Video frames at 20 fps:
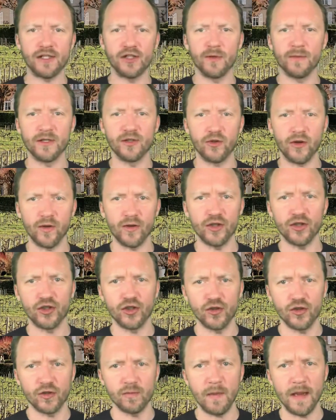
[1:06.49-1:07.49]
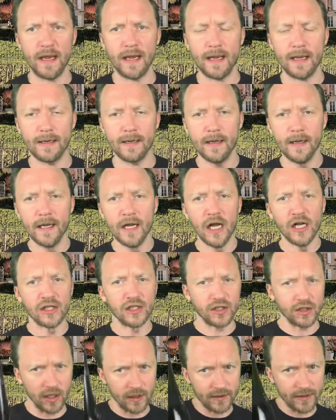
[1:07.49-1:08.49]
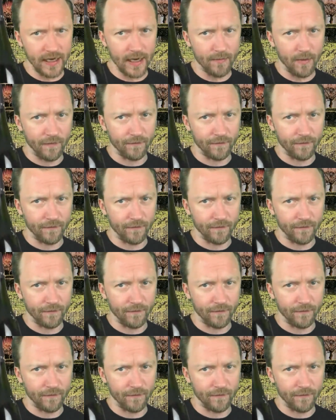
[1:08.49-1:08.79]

you've been drinking the Juice Man. Santé, my